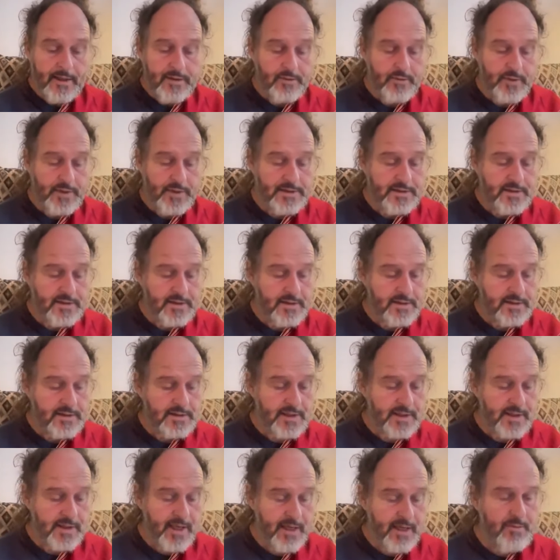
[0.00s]
And when
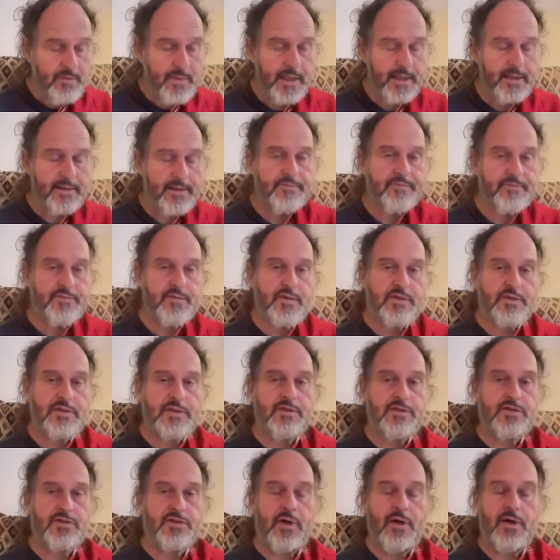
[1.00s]
she came in,
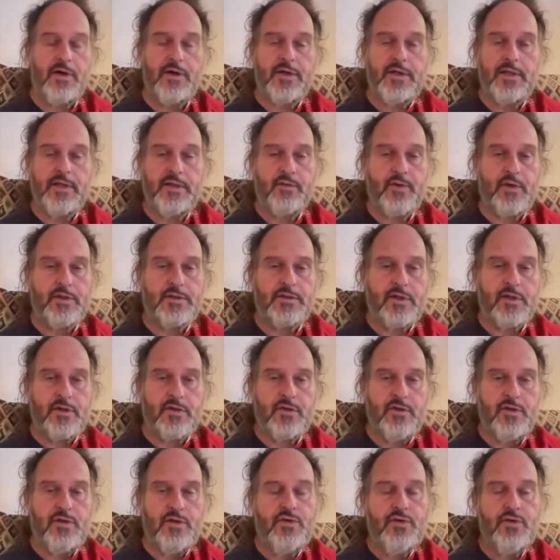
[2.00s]
she saw it was a
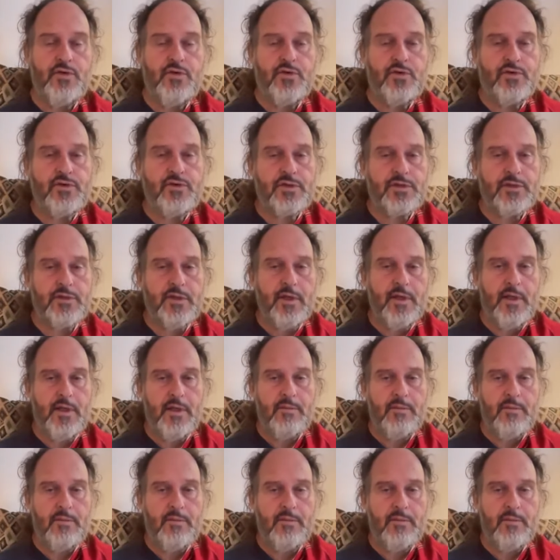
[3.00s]
huge,